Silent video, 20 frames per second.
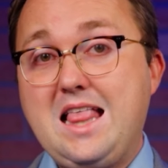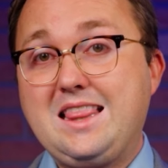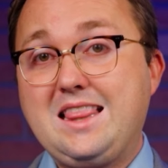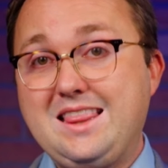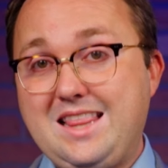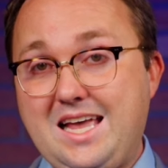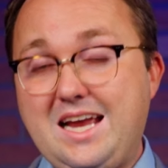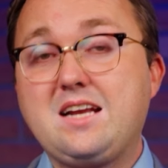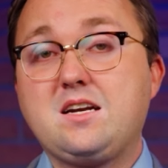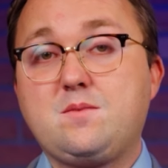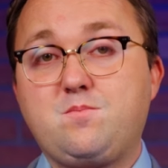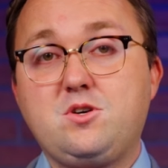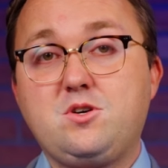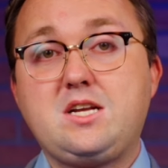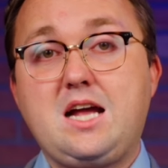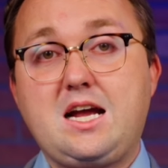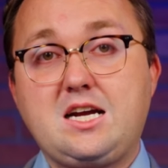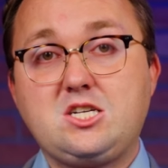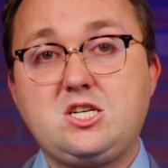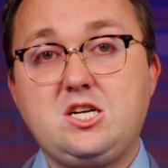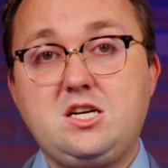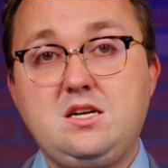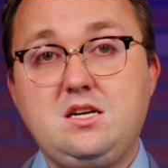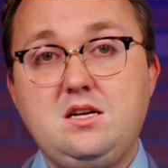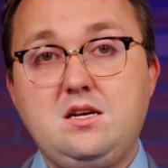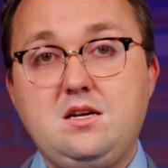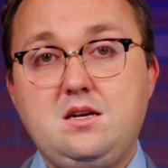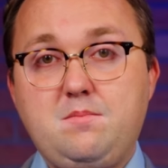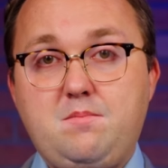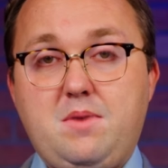land protection
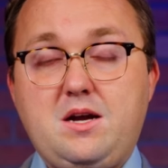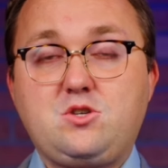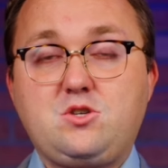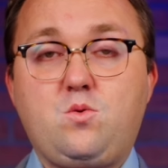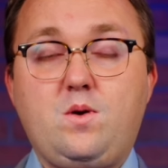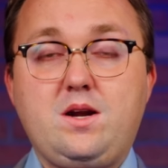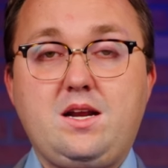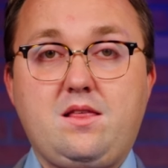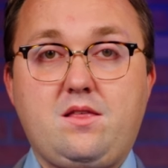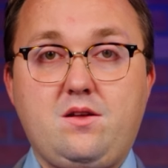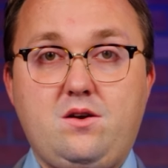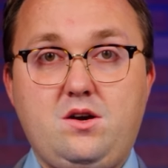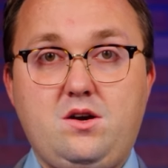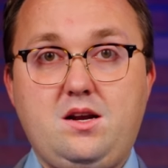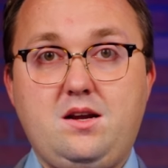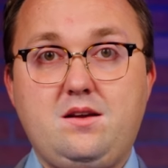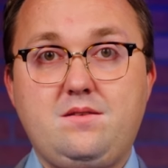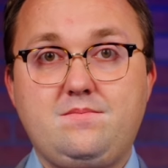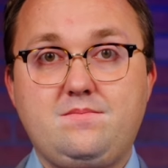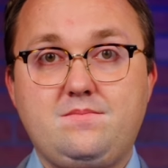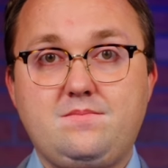by 2030.